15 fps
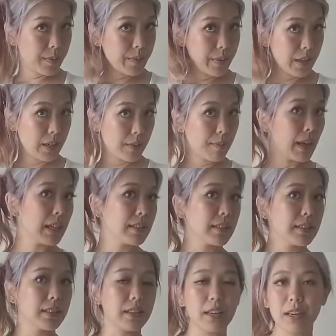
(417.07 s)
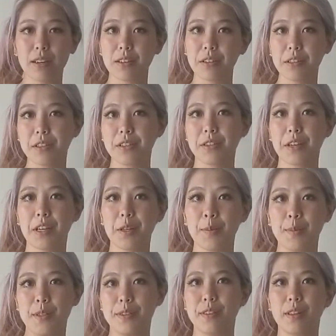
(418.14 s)
my pastel hair also
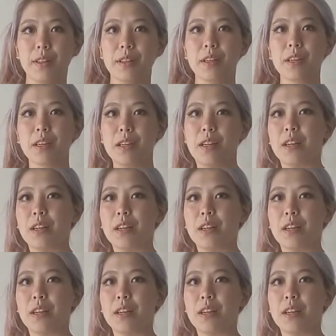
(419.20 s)
helps in the look.